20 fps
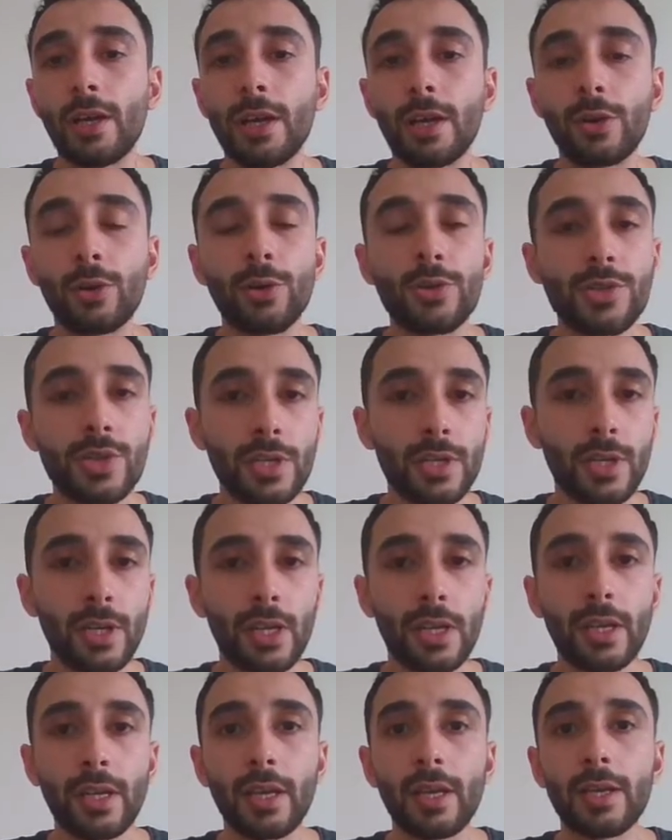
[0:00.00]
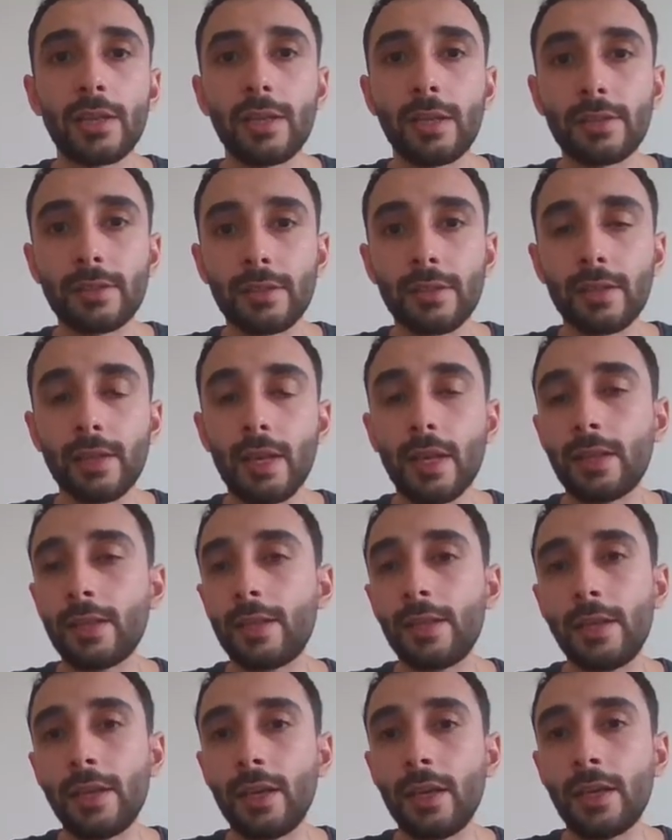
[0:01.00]
considering
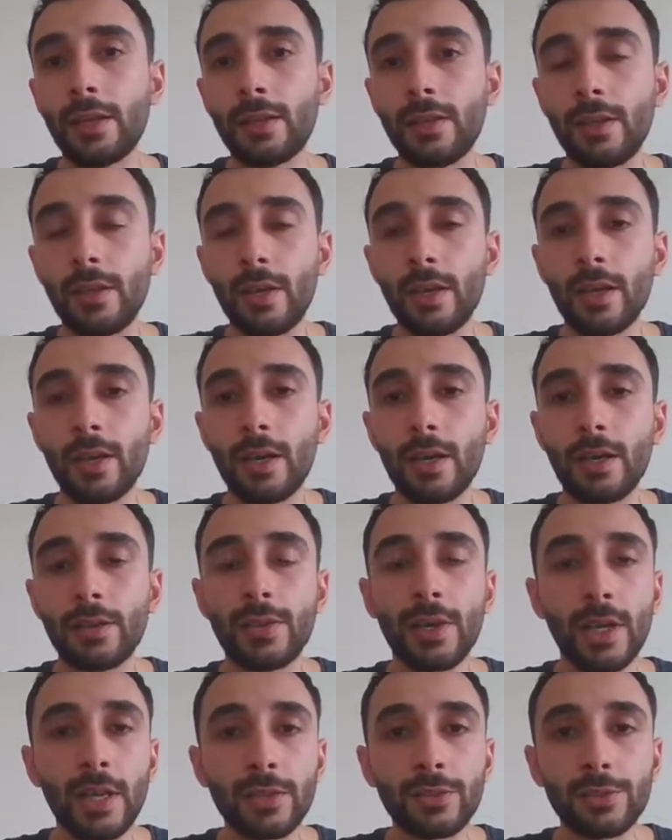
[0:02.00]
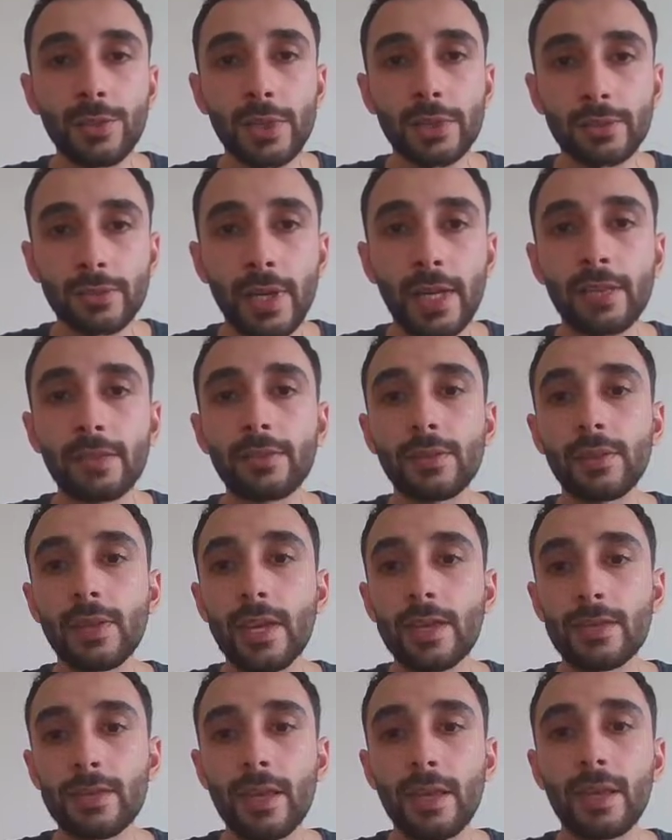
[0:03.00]
the interest rate
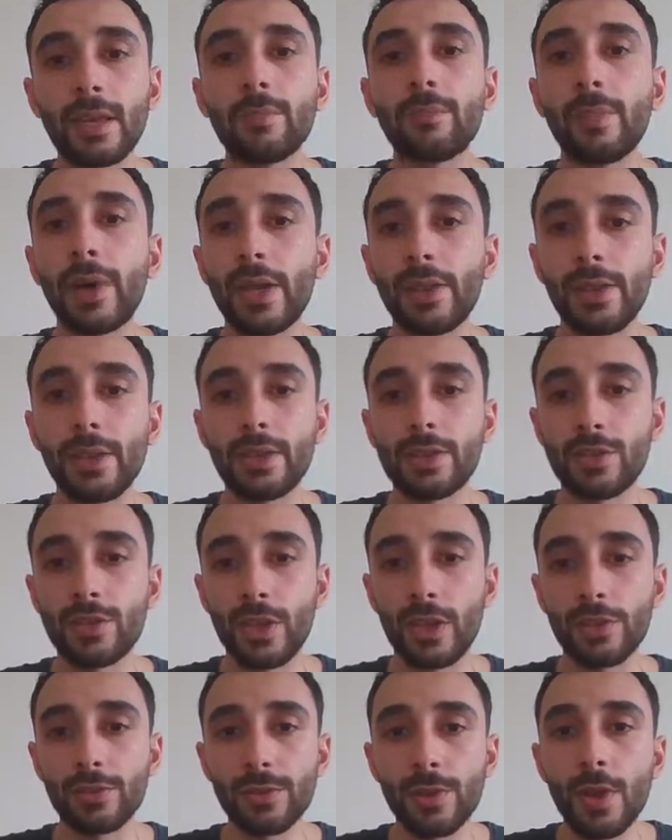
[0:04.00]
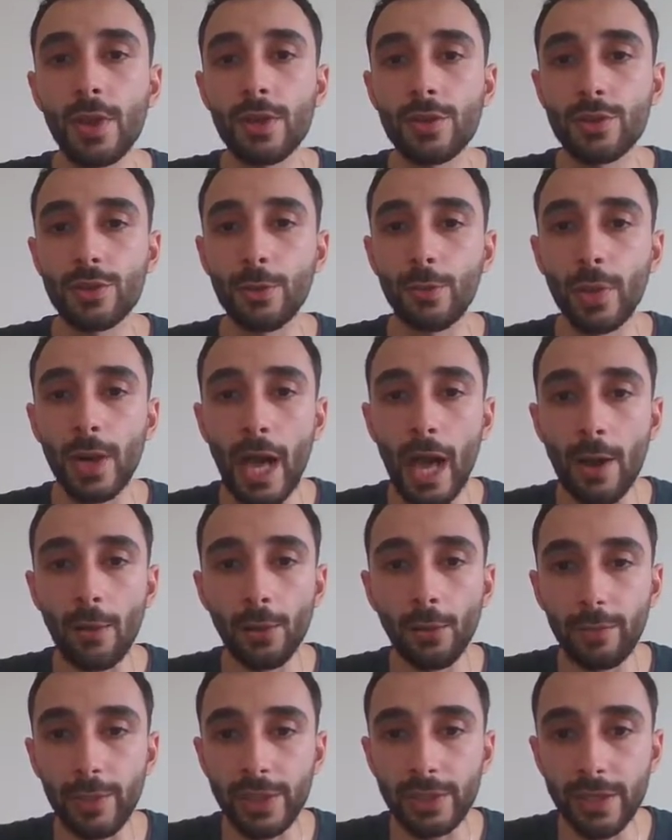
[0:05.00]
that's taken by the exchange. So where I
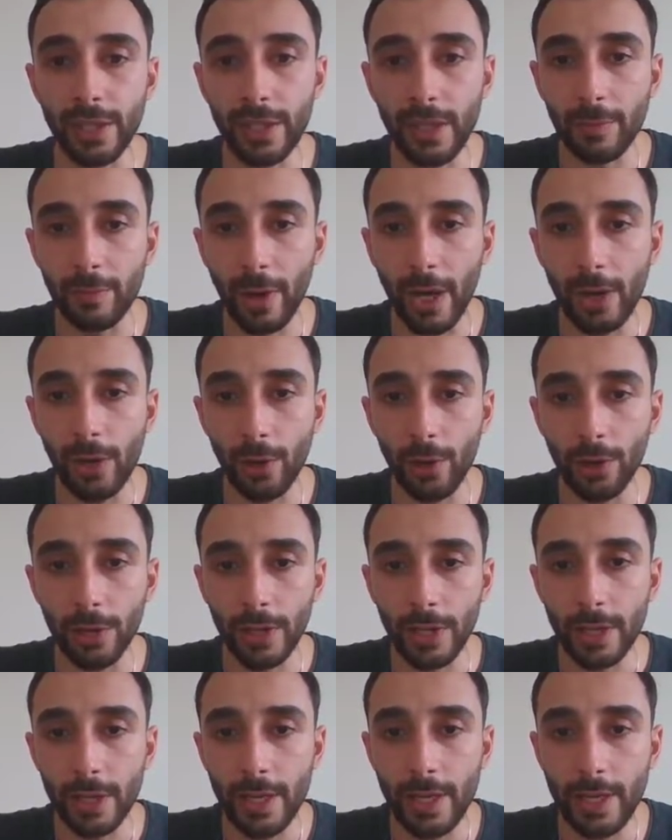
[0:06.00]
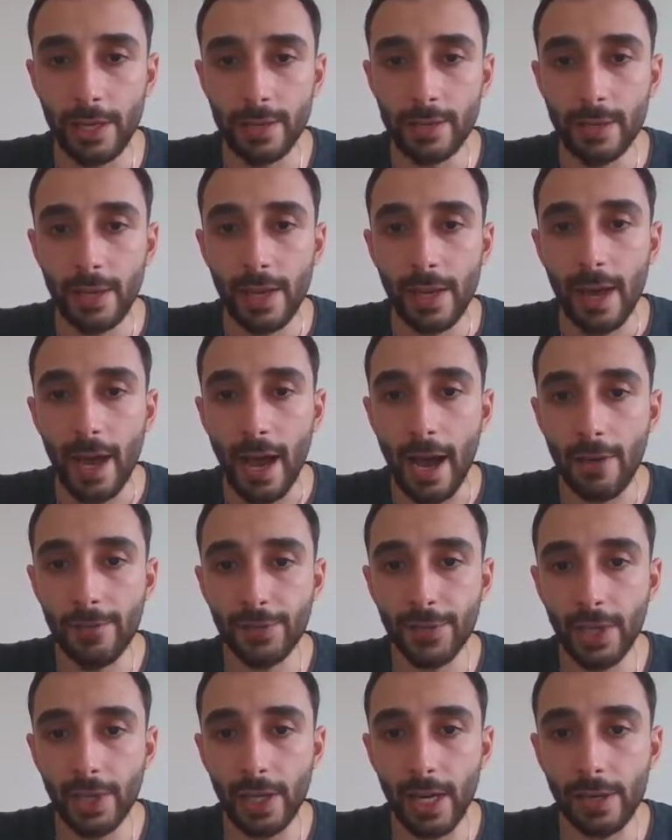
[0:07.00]
will be taking my long is
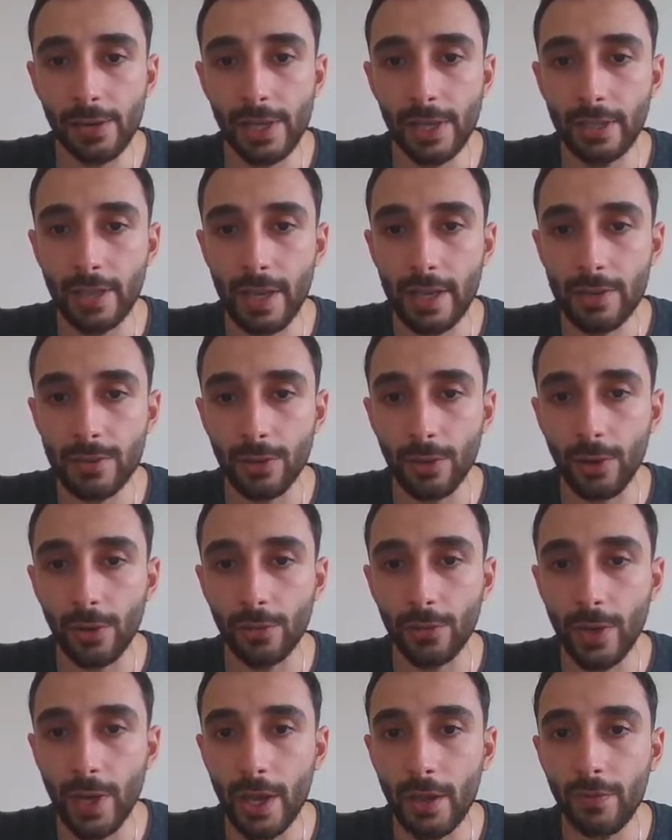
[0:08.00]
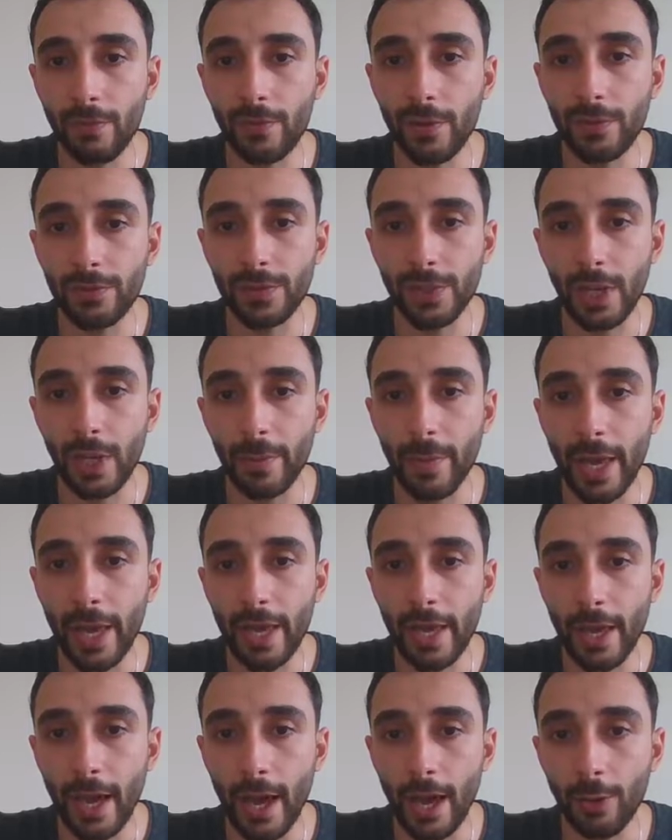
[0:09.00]
after a retest of the 50
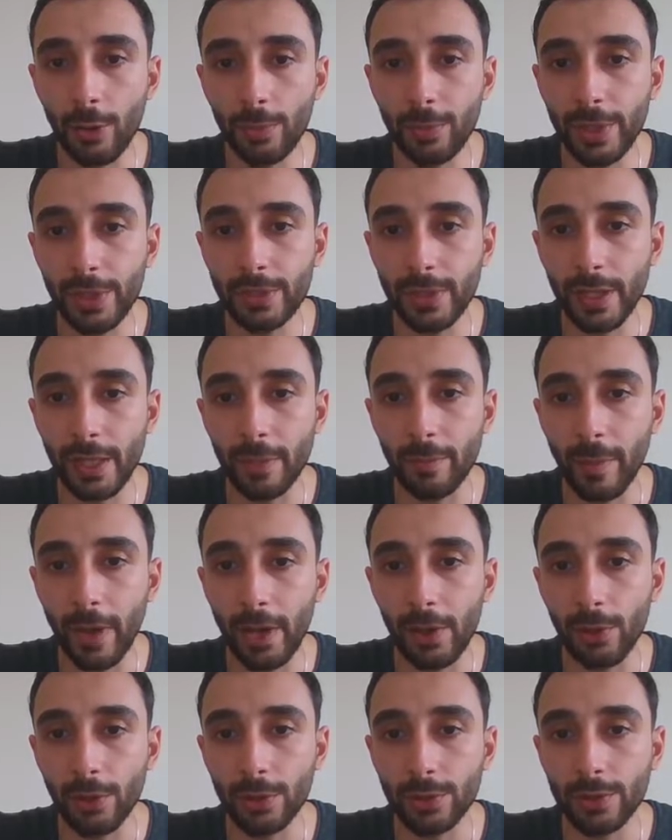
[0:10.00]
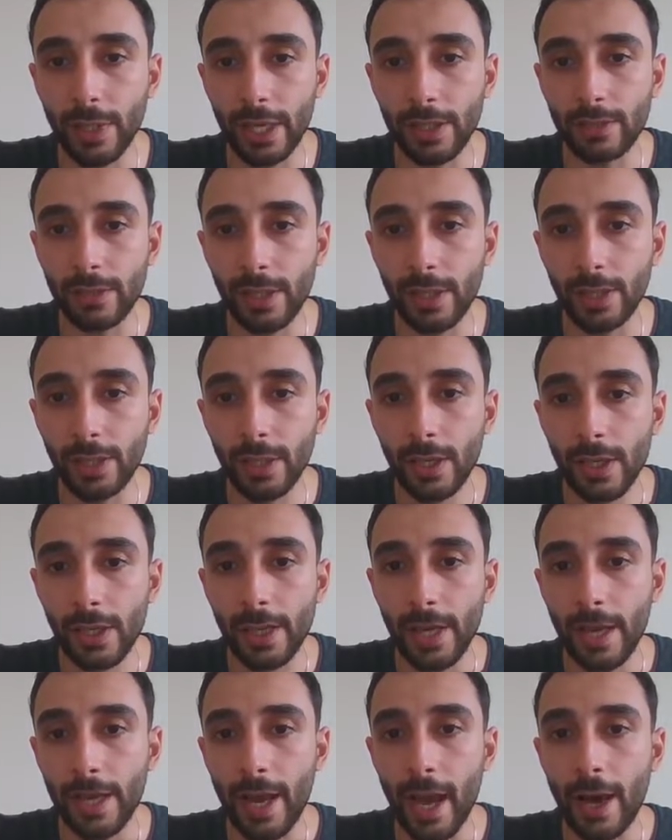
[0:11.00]
MA, I will be taking my long right here,
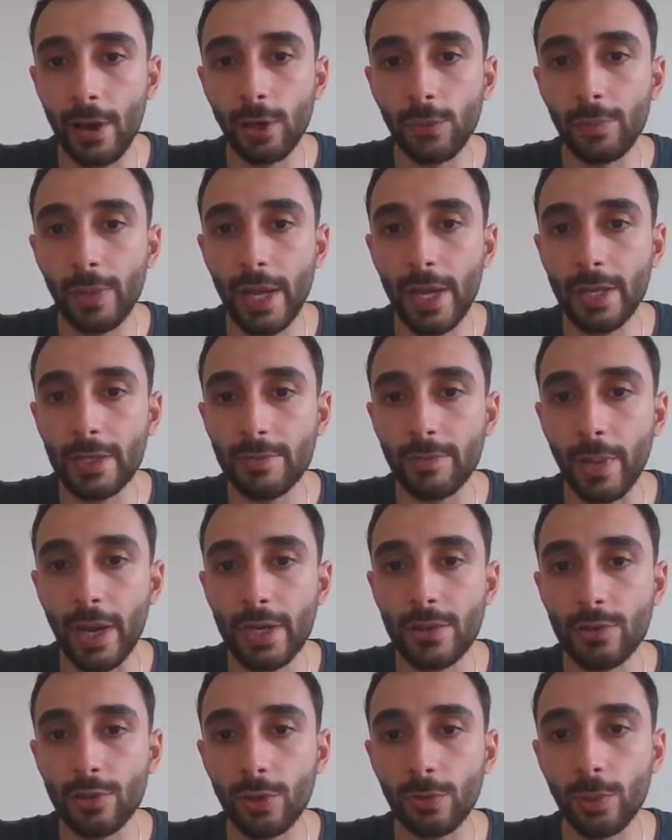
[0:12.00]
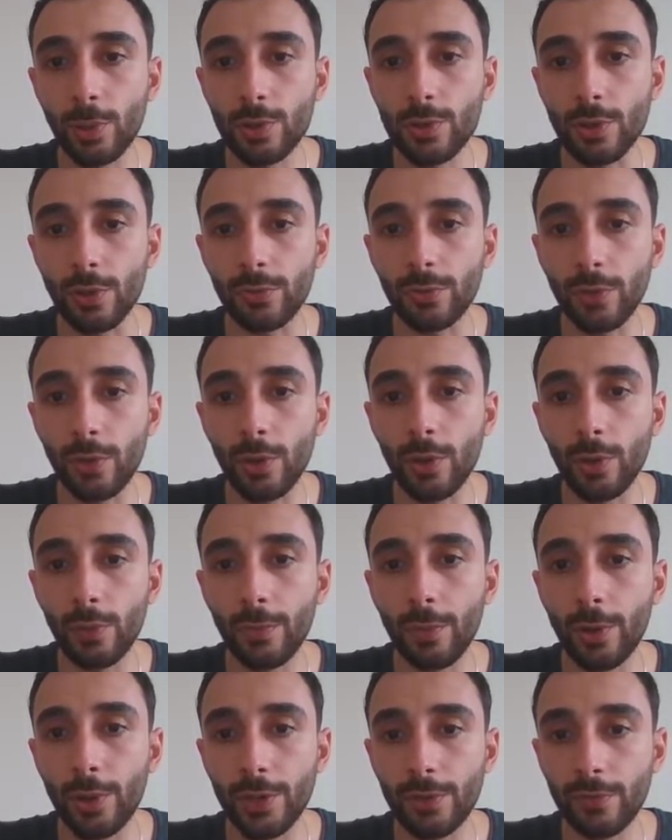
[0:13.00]
and I will place my stop loss of
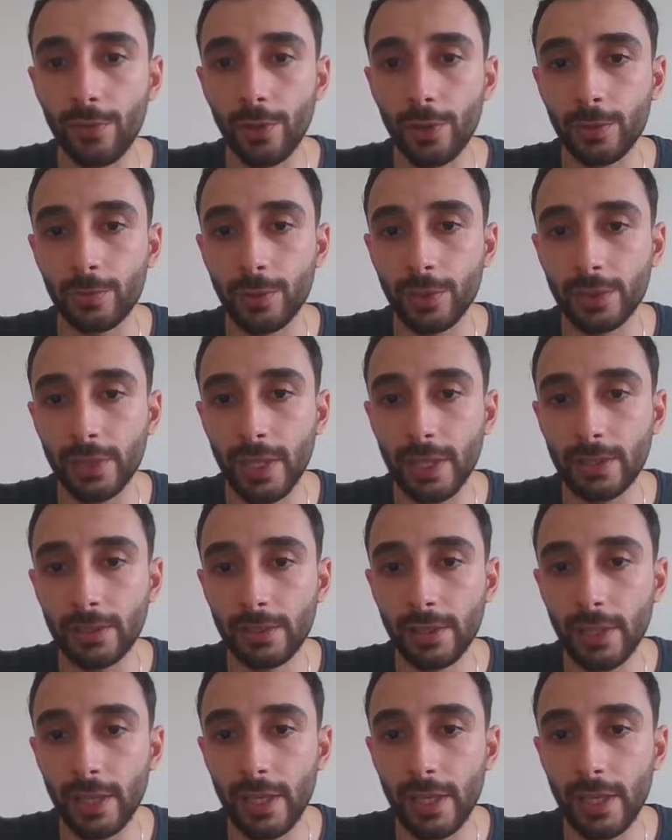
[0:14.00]
0.4%